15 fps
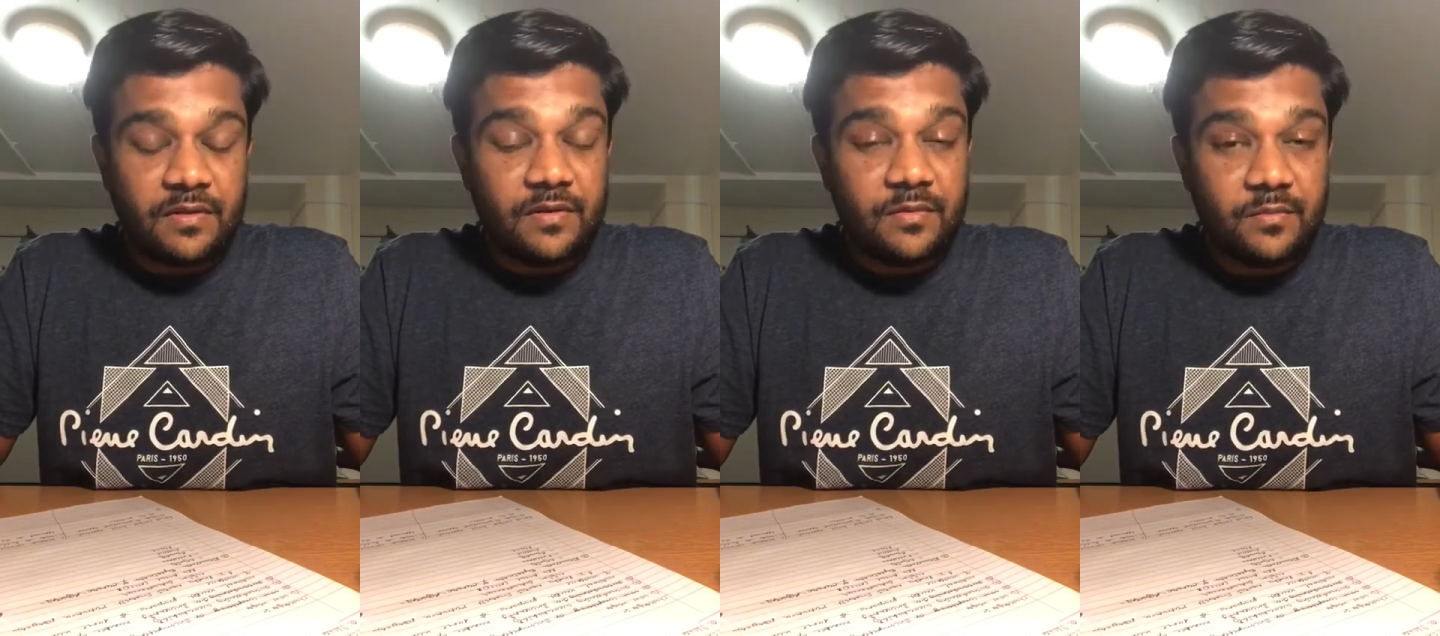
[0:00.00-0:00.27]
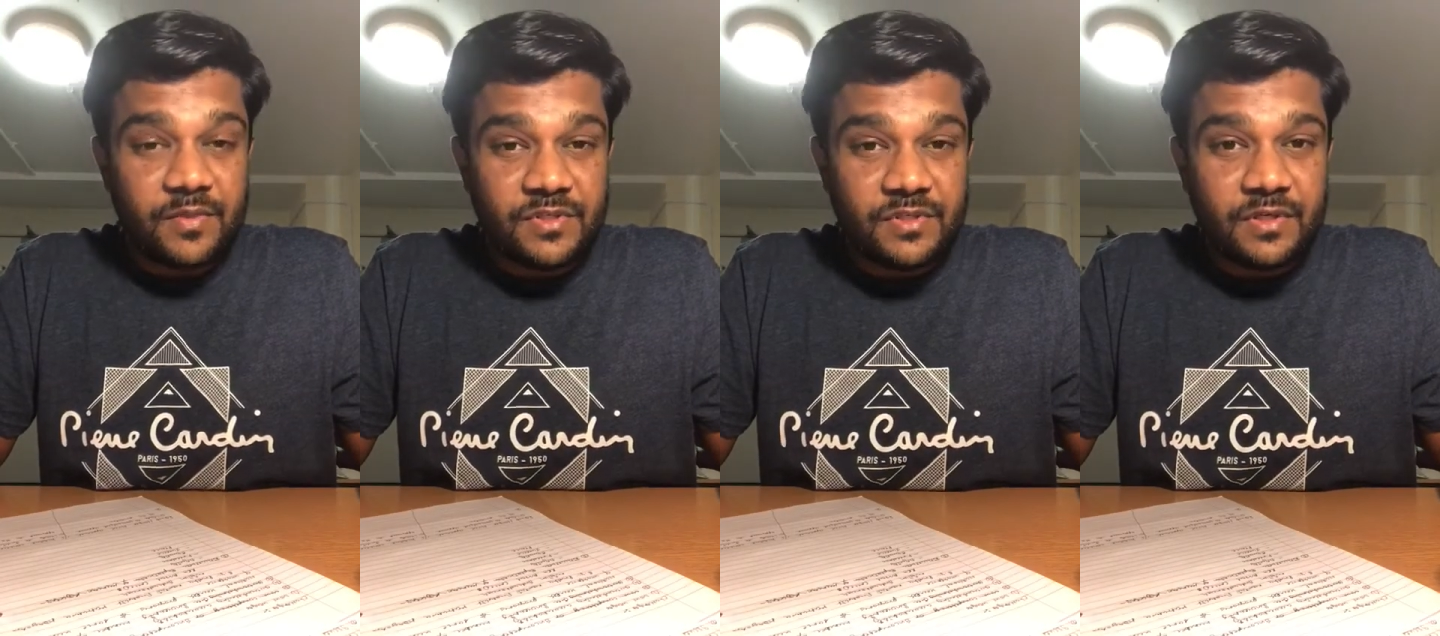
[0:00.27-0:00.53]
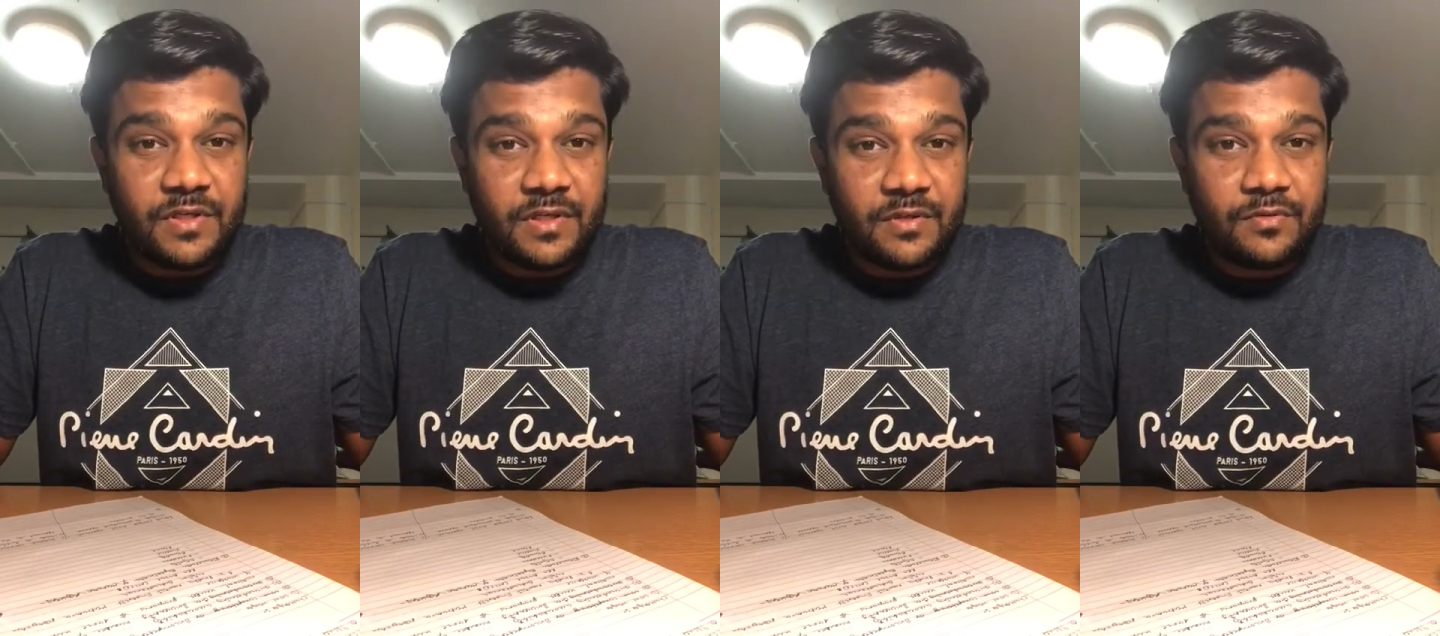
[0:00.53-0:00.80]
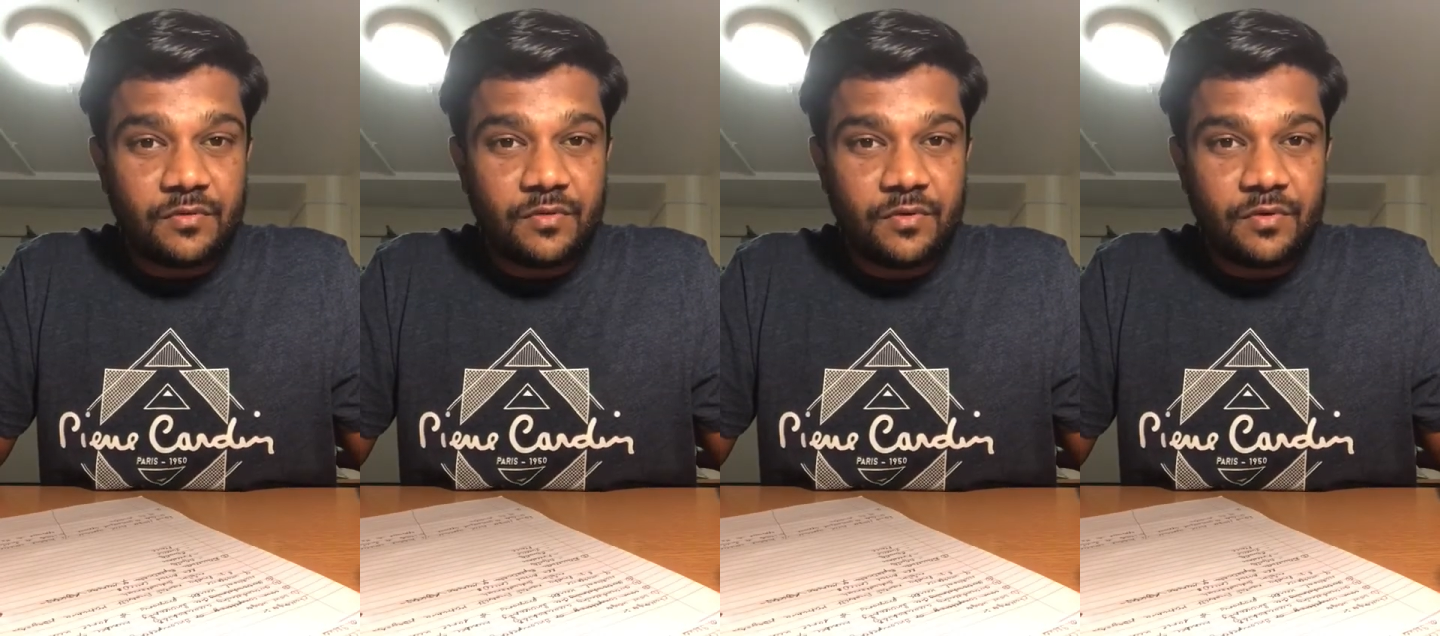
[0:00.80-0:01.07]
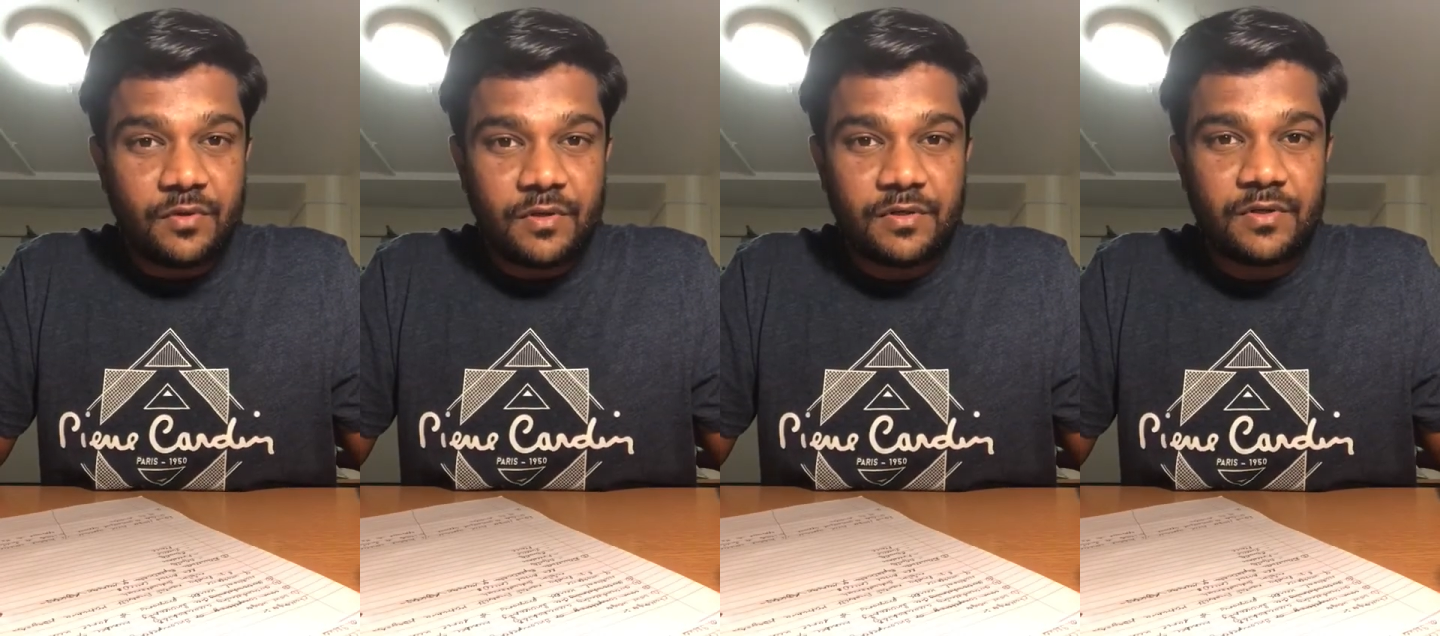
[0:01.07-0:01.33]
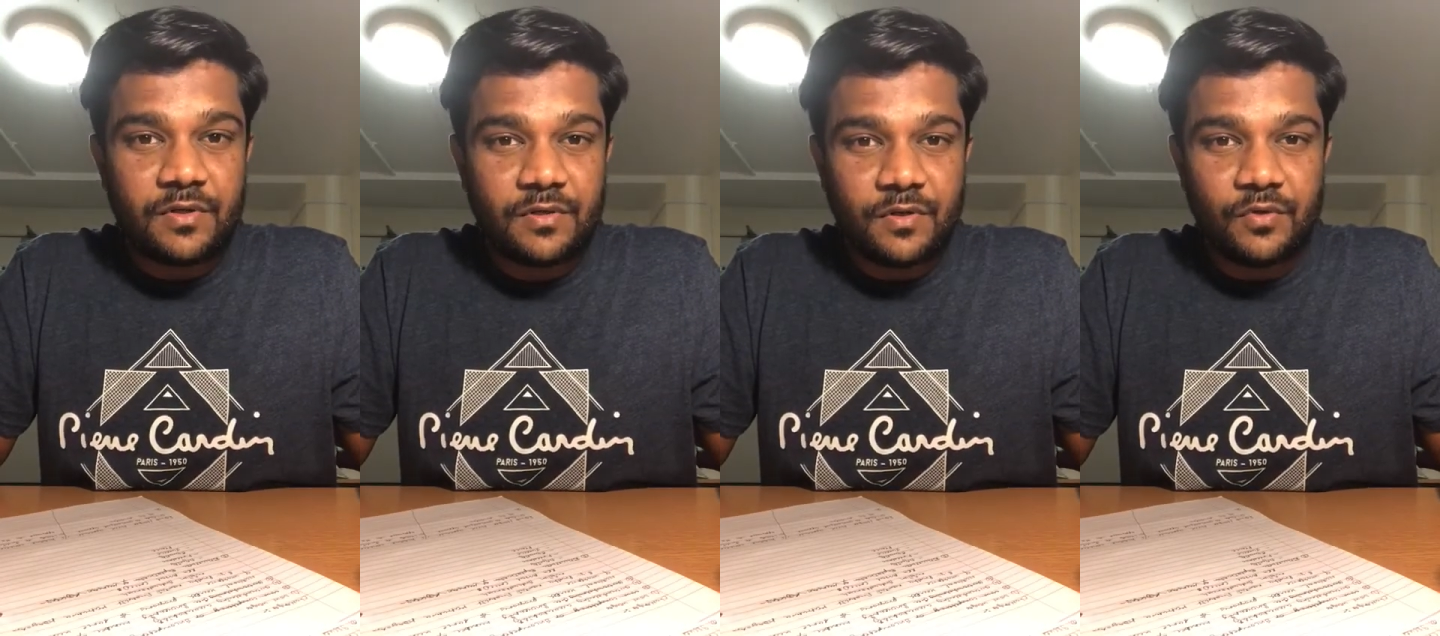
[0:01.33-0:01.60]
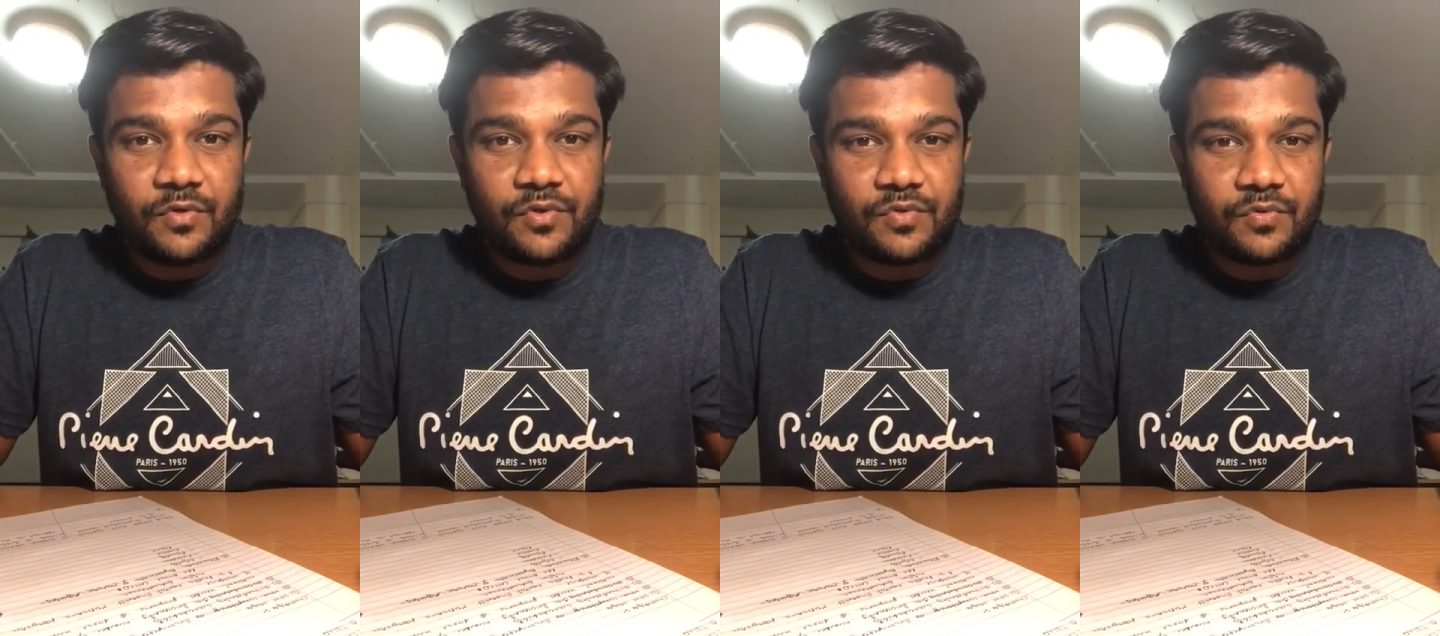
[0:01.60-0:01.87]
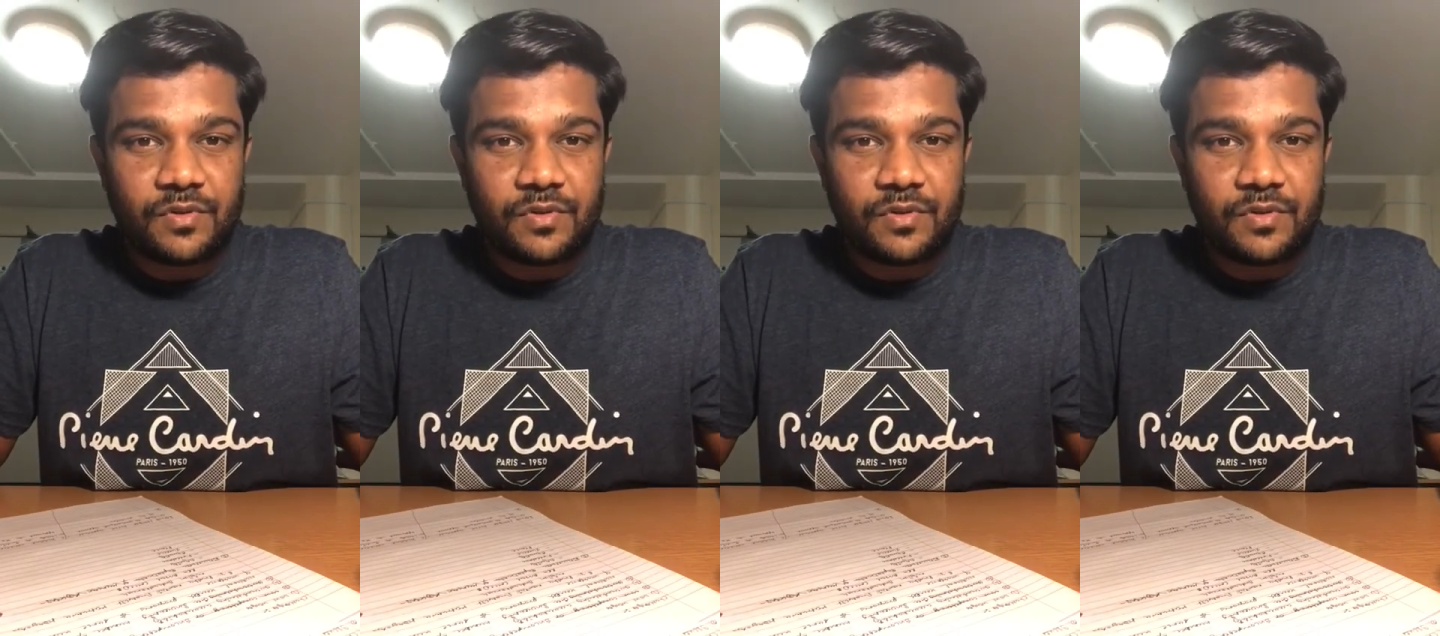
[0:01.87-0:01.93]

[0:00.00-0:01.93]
The mission Indradhanush